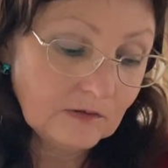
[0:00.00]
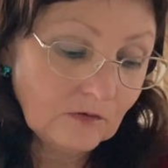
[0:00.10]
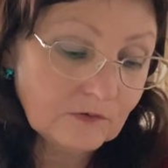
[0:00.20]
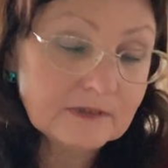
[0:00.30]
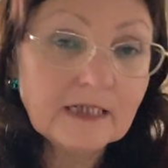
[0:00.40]

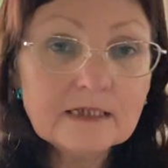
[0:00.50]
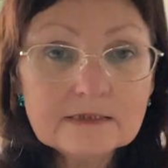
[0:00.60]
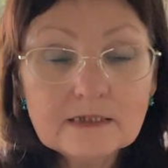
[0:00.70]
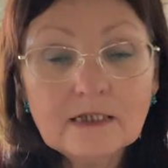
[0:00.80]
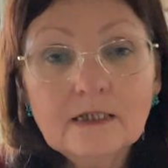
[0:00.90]
On the
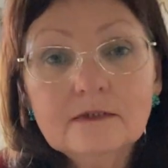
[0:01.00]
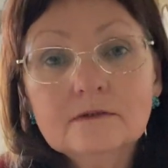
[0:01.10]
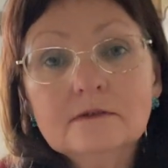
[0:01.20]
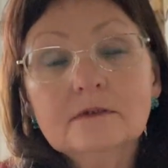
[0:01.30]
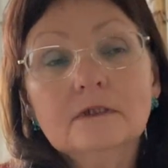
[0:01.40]
other
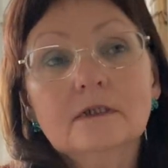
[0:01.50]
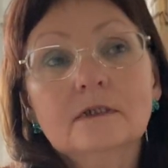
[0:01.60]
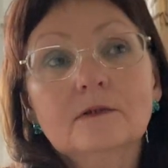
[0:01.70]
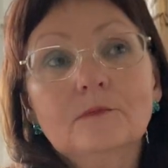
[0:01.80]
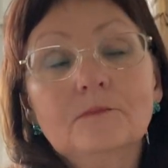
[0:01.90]

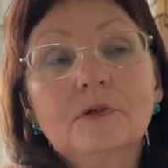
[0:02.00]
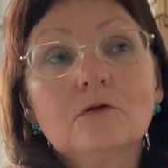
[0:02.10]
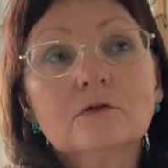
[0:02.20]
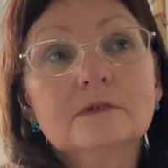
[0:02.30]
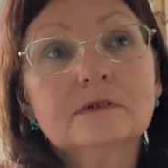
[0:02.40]
hand,
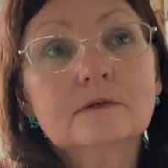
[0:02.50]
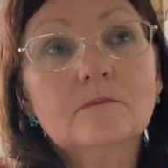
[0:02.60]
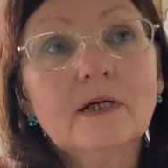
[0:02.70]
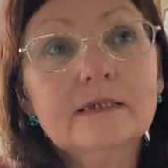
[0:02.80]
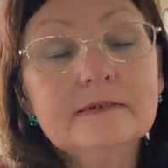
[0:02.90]
because
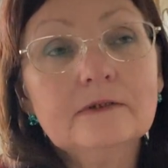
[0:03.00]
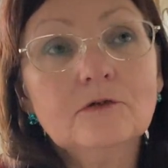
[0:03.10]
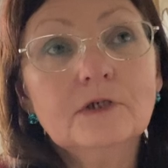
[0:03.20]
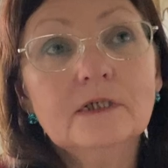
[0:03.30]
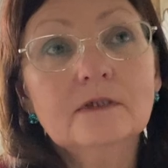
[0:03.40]
my
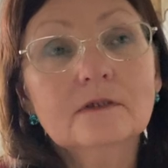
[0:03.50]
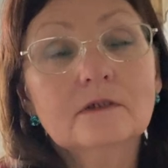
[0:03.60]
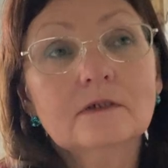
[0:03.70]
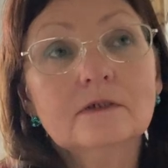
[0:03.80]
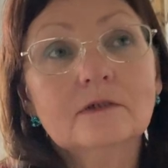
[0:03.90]
theory
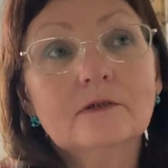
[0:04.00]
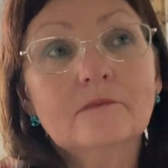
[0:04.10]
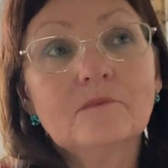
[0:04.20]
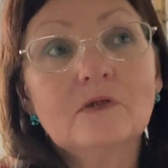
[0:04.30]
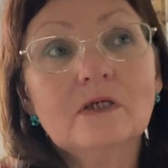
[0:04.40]

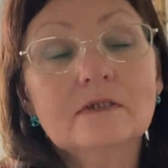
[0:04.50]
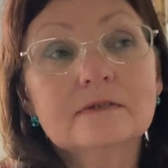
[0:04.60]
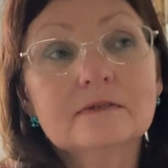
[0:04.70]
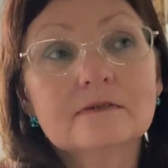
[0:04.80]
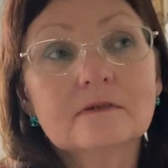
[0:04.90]

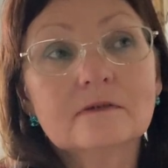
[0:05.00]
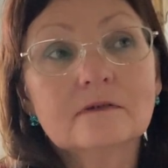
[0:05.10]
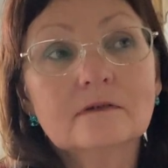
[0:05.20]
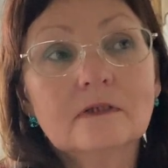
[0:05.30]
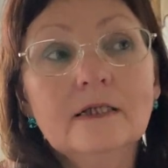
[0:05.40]
is
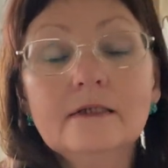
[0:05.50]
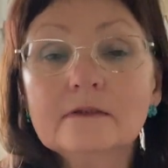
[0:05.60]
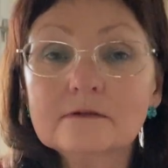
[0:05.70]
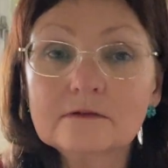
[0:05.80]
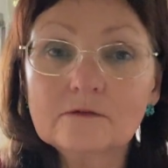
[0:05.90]

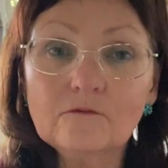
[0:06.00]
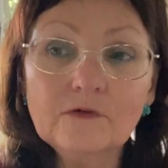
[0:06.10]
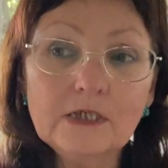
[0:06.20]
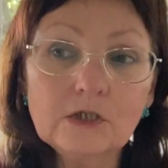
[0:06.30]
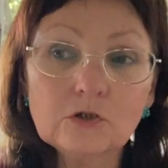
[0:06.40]
linked
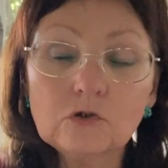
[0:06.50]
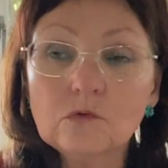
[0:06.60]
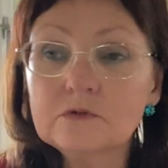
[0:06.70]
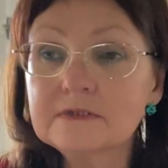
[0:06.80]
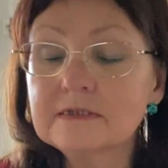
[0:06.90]
very
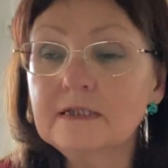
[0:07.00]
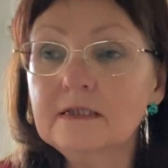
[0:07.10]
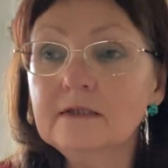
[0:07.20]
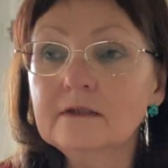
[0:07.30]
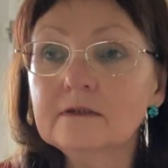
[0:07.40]

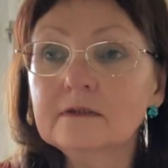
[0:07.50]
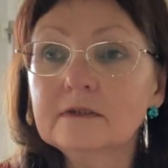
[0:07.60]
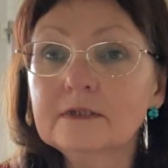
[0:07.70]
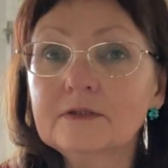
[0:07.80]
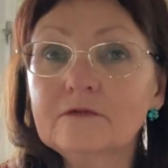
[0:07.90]
closely
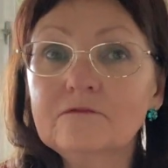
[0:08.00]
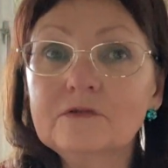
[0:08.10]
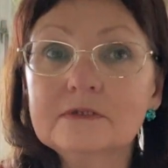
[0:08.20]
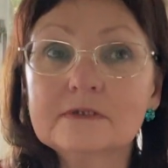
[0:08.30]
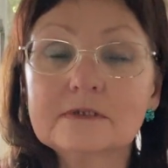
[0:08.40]

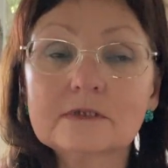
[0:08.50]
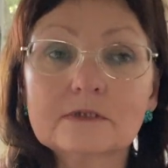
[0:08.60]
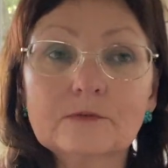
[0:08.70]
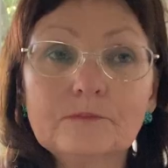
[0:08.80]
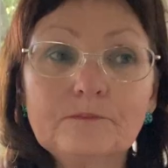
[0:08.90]
with
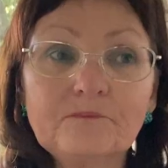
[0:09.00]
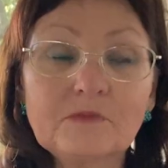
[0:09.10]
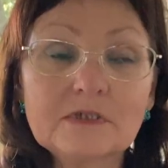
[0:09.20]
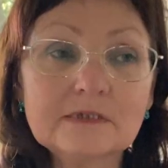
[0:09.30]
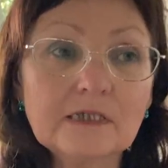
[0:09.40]

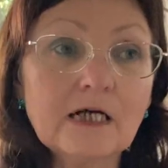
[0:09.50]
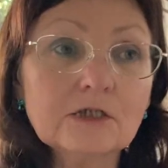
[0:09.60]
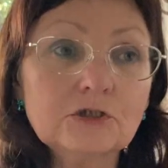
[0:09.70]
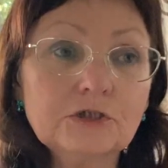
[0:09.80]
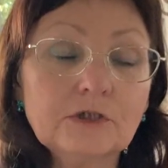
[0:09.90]

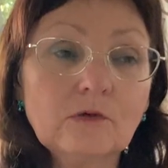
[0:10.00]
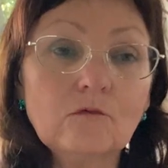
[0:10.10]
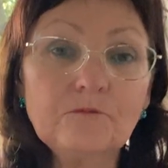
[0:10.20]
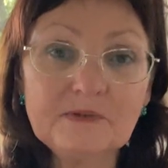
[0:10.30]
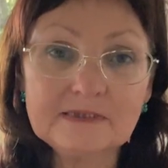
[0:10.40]
structure
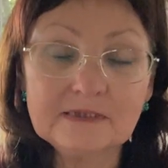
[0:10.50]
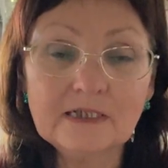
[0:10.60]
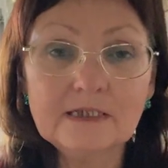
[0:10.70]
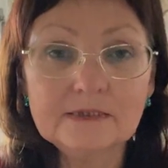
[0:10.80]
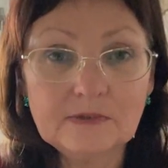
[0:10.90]
of
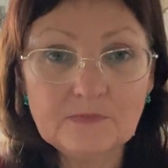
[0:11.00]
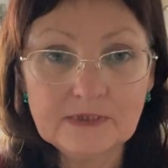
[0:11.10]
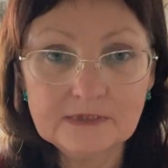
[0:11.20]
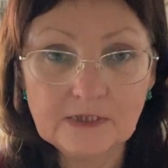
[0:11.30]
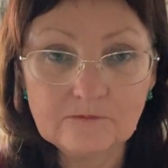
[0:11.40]
personality by
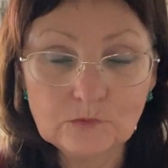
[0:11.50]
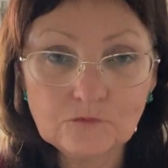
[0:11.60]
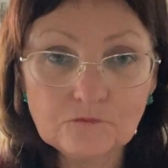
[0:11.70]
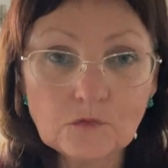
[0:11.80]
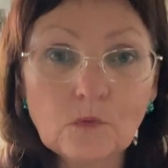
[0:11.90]
Sigmund
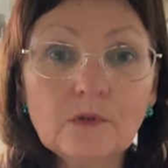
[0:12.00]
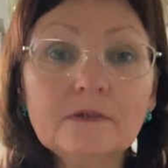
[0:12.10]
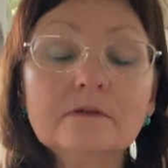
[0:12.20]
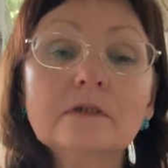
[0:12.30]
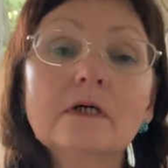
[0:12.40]
Freud,